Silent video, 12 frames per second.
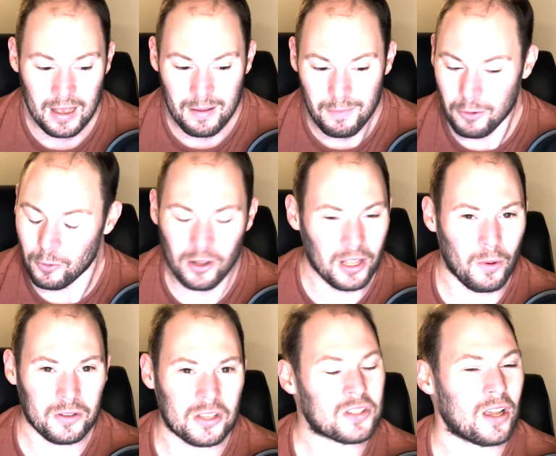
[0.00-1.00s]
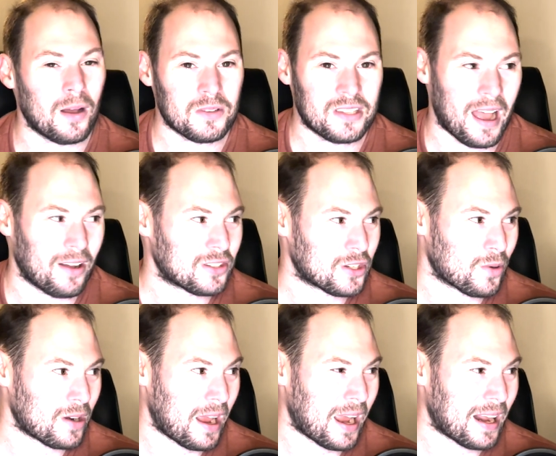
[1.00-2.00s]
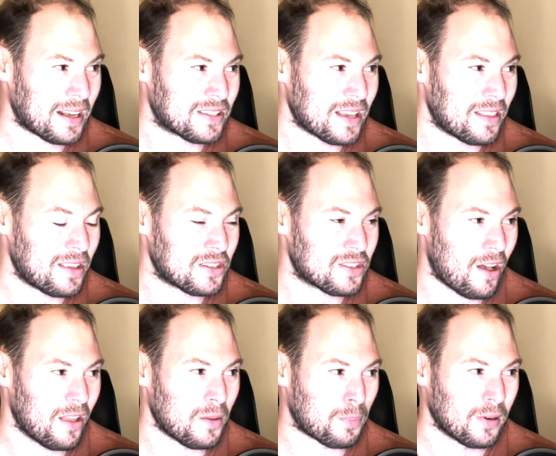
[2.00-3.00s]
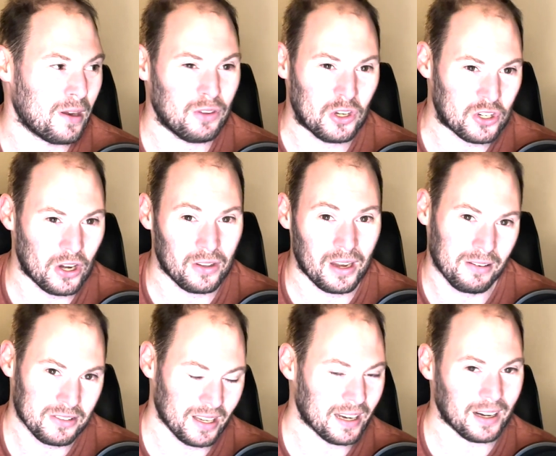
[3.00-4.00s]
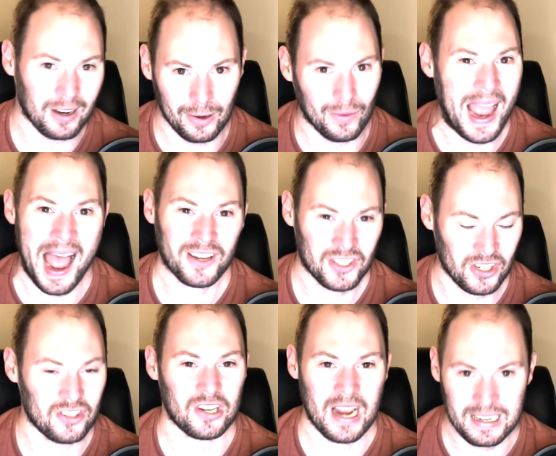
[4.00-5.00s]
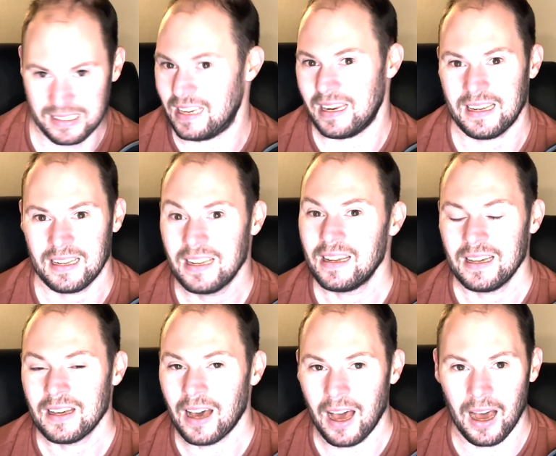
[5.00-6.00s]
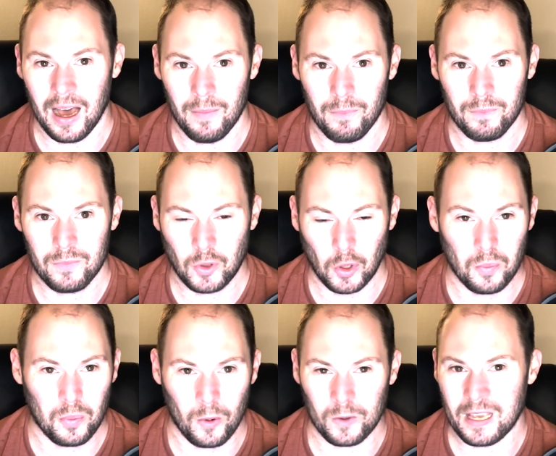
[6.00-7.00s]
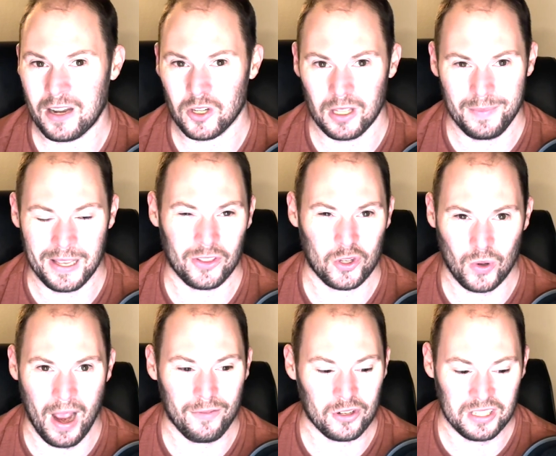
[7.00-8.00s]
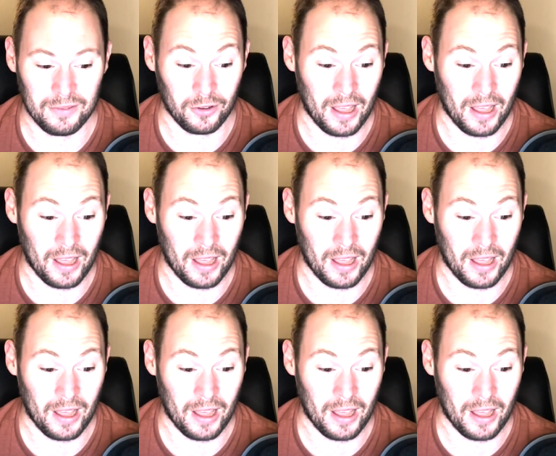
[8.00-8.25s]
But really what this comes down to, and I said this on the preview show, that I was like, Ashton Jeanty could potentially be in the driver's seat for the